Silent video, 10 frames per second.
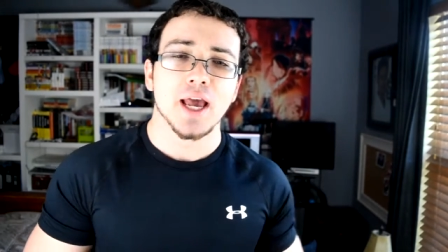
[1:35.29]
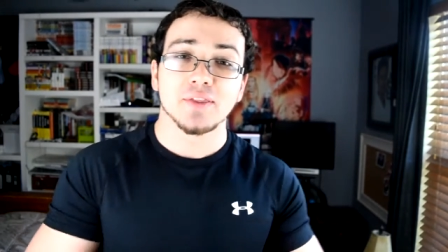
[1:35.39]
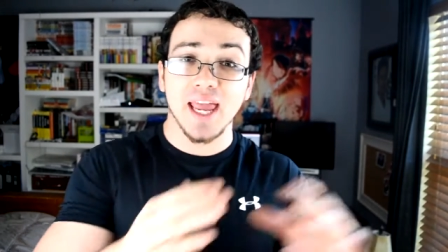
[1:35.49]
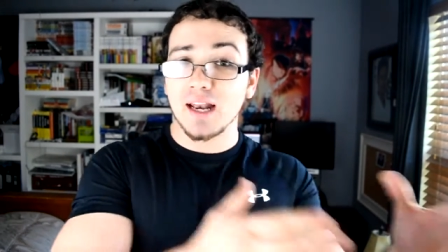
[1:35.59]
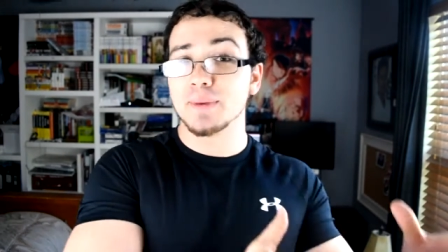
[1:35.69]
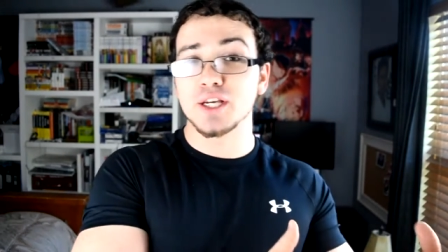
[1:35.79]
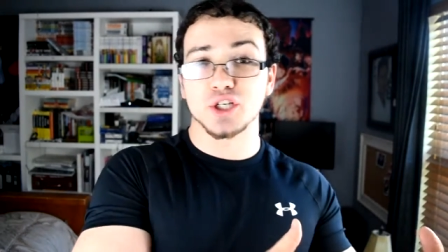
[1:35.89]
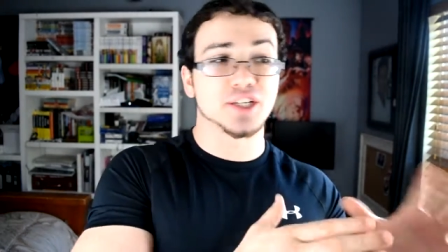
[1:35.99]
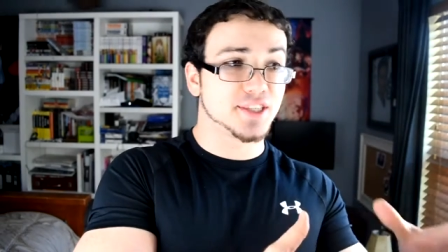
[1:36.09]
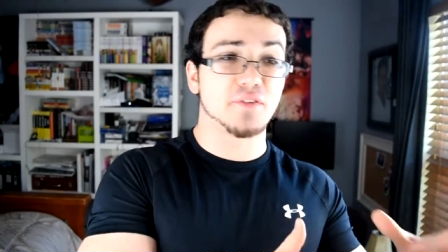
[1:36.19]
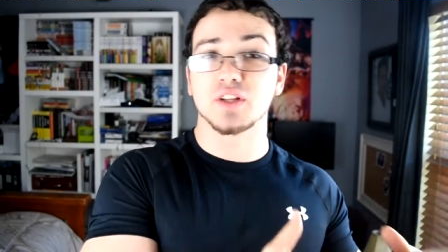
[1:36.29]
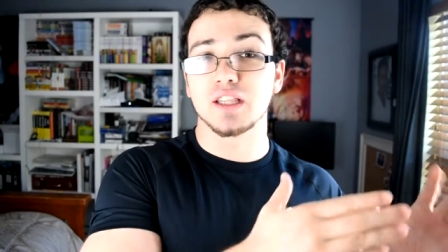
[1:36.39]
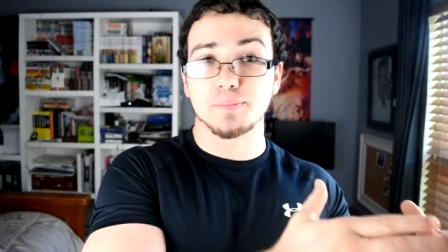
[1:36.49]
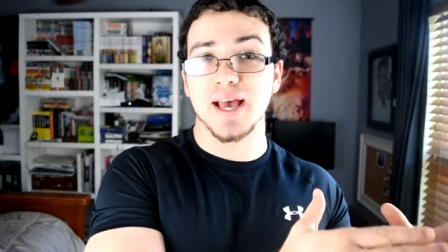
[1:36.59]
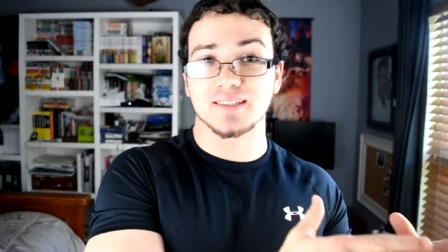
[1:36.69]
The animation is definitely the
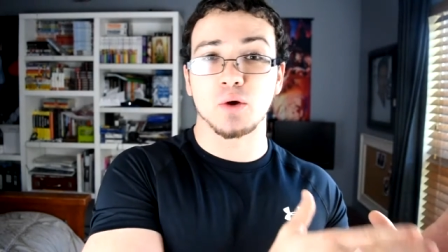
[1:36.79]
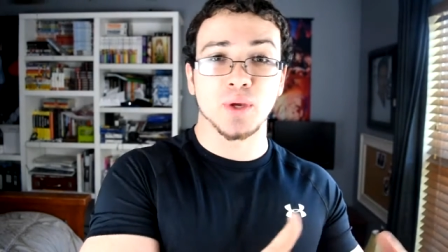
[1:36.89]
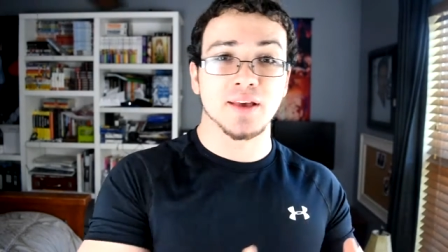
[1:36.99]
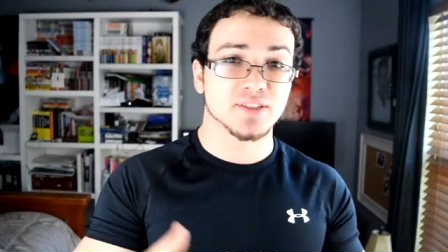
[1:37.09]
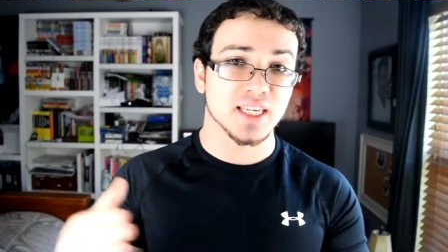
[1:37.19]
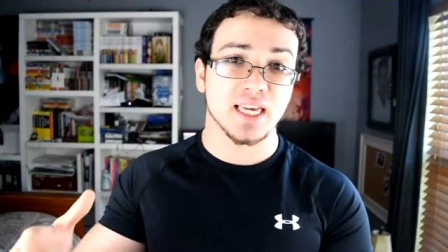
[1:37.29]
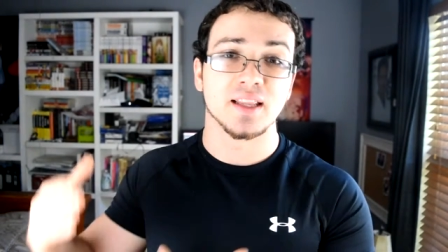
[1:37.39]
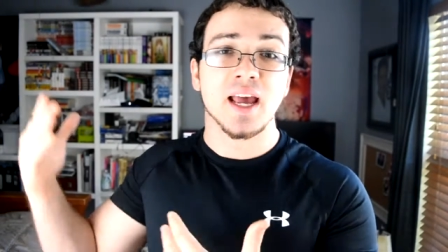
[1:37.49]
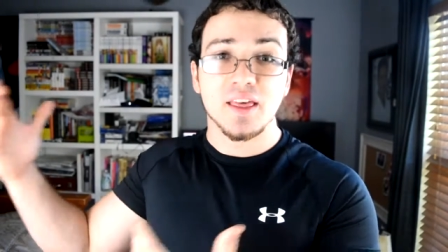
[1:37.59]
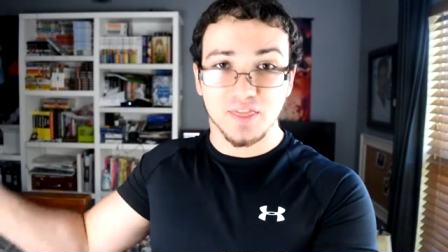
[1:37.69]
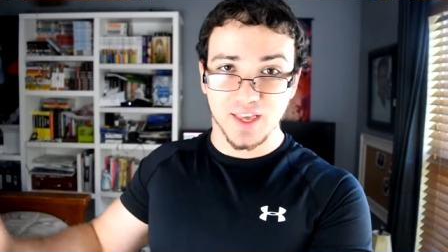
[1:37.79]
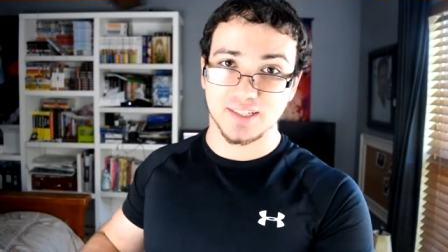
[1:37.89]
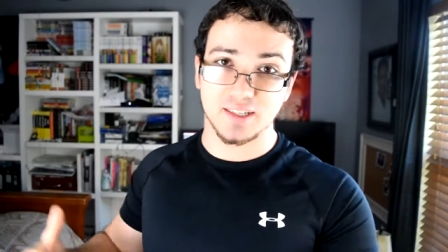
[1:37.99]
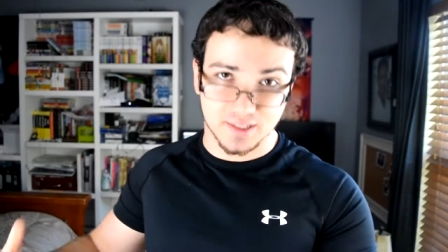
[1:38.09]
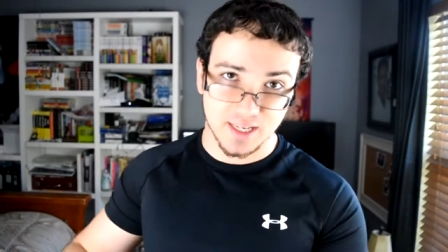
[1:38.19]
best that we have seen this
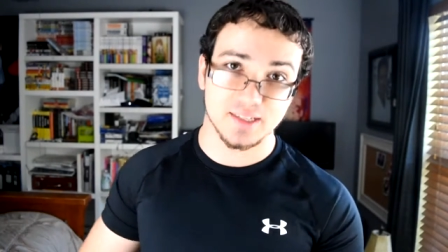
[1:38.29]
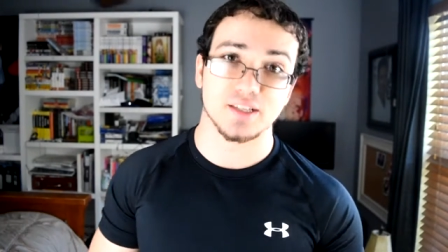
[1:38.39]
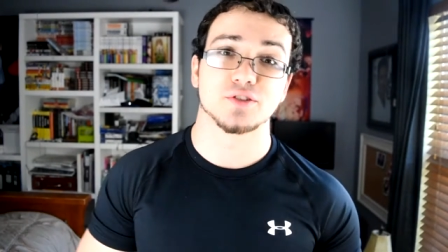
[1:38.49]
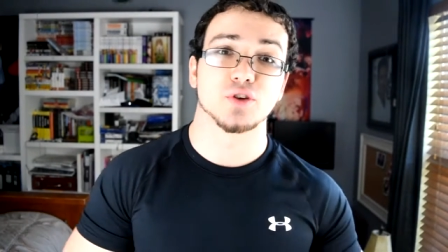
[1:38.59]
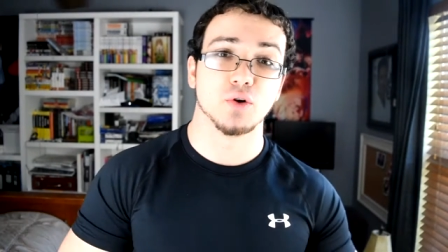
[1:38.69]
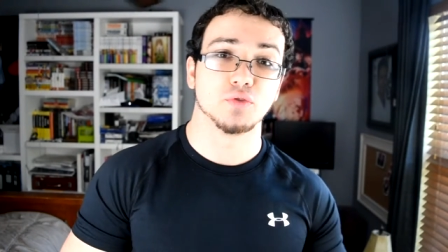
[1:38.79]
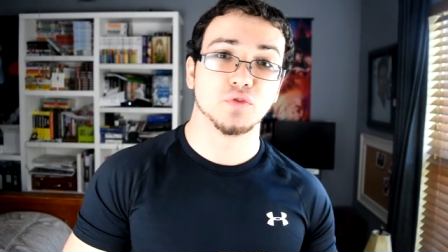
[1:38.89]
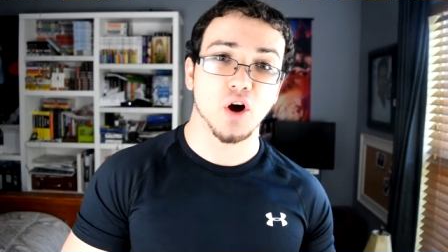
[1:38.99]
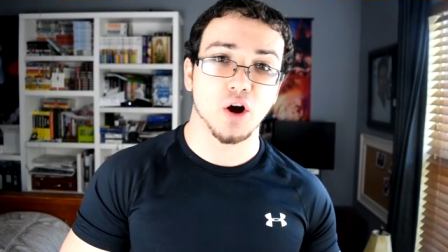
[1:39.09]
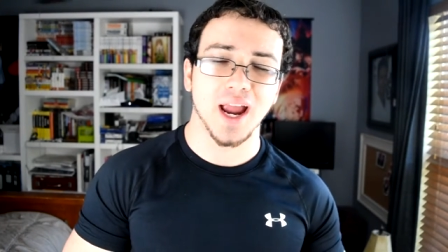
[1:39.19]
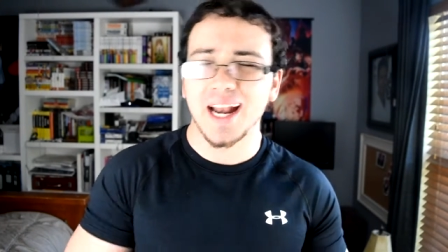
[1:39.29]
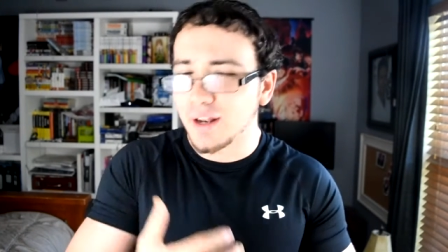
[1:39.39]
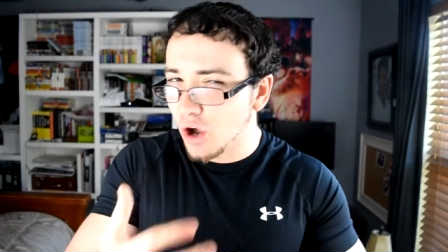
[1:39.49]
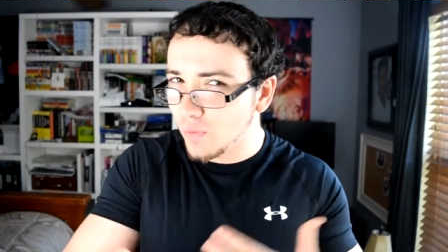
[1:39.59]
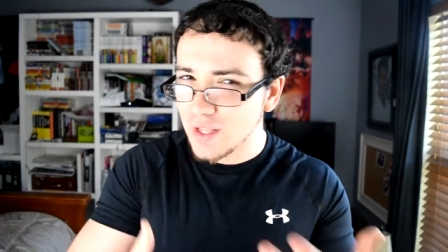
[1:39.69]
season so far. And I
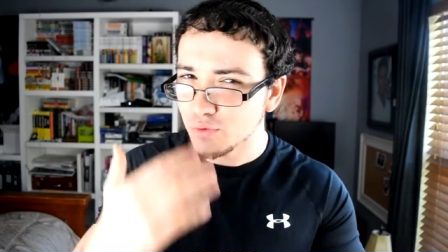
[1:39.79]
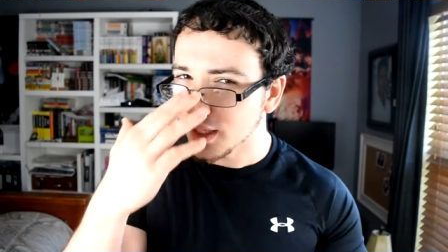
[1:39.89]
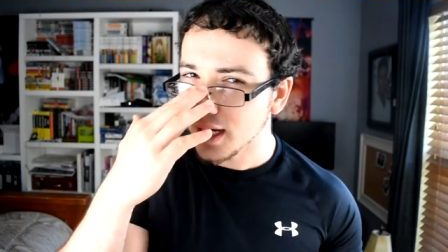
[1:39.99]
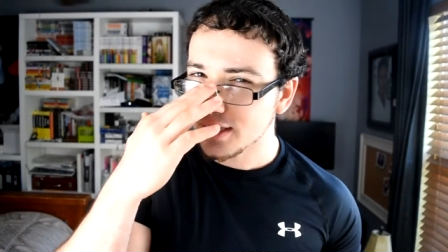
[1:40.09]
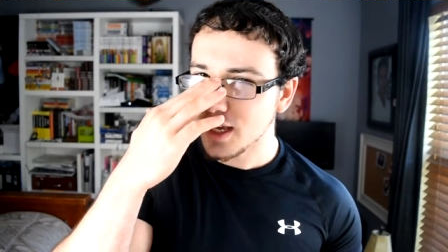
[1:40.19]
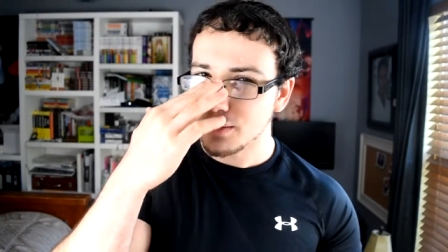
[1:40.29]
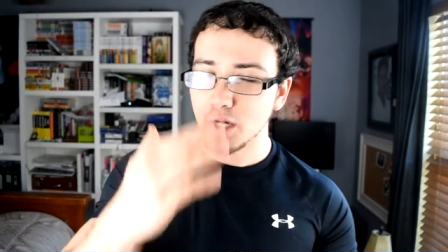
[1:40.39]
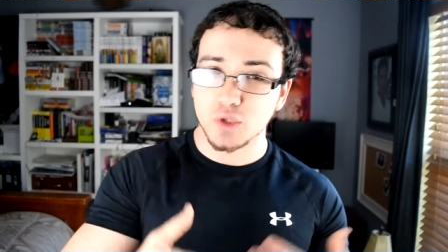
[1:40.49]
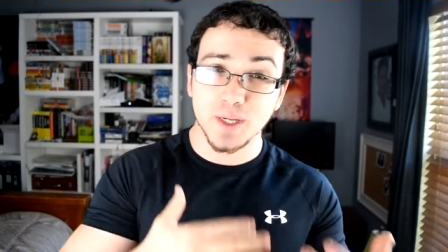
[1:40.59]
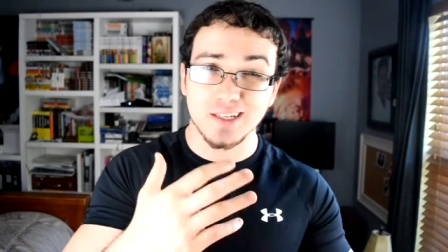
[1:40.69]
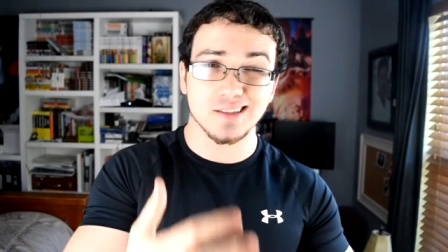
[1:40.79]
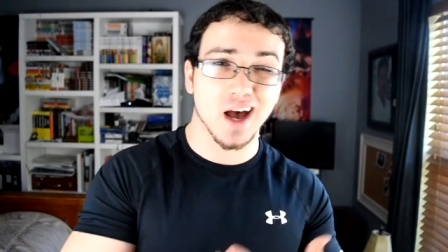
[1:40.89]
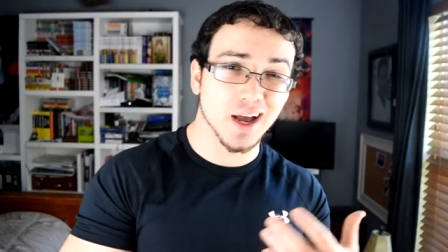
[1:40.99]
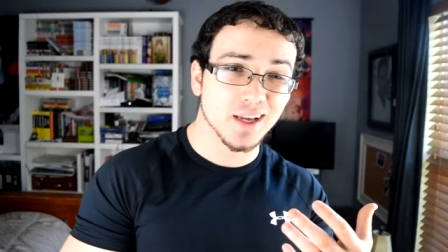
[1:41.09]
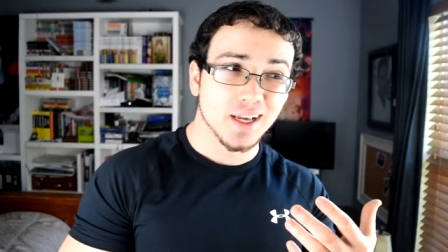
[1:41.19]
know that's really not saying much because not,